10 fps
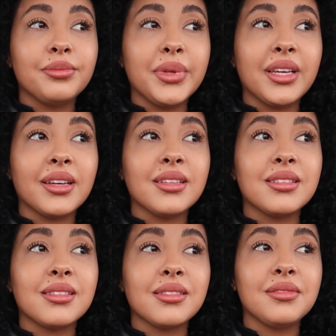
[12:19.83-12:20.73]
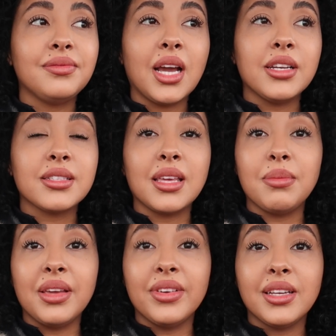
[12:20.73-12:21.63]
because I just
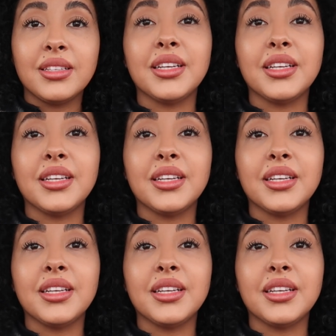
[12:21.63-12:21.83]
keep giving it to